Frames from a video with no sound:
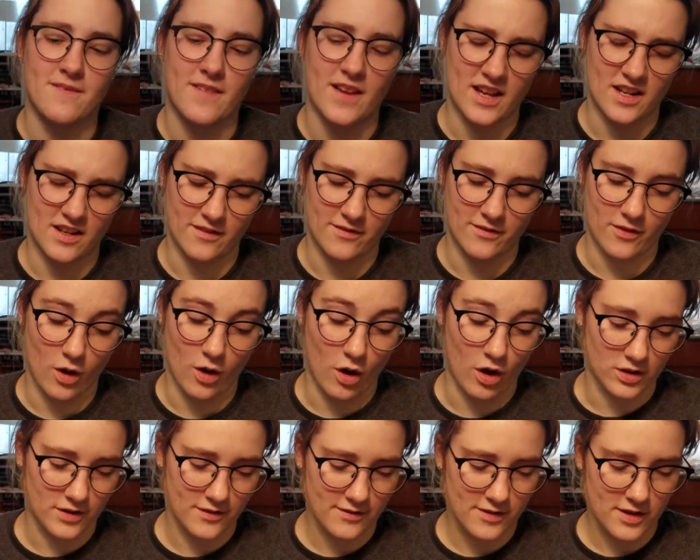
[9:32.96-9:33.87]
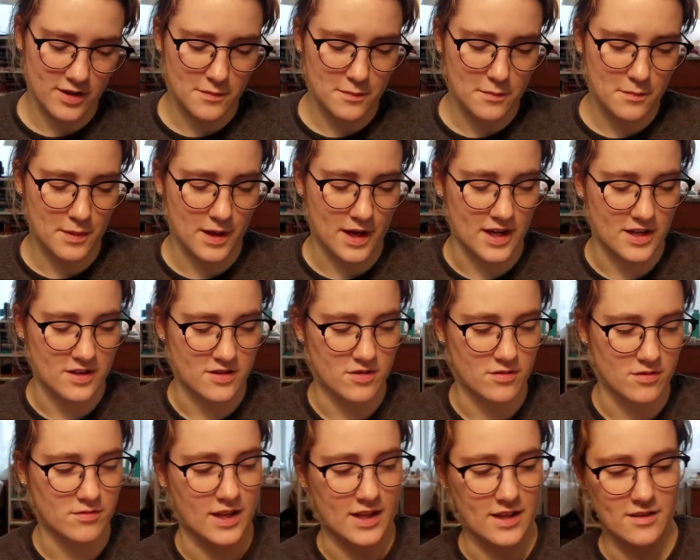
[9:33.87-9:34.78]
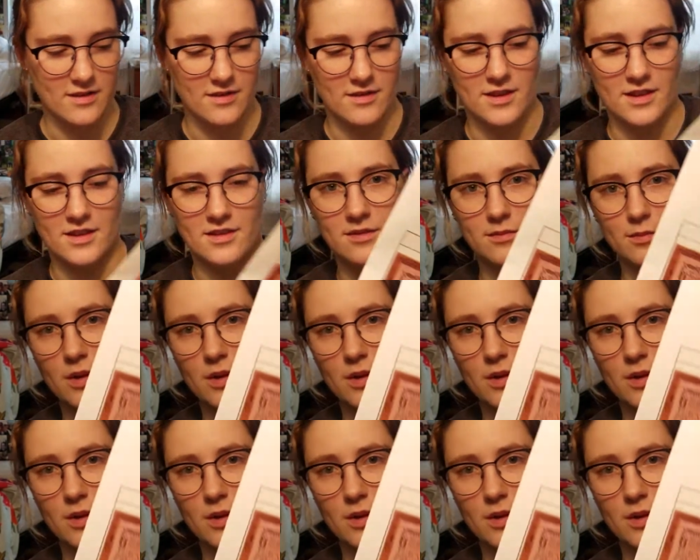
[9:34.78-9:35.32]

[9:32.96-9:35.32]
fan of all of them, but I do like this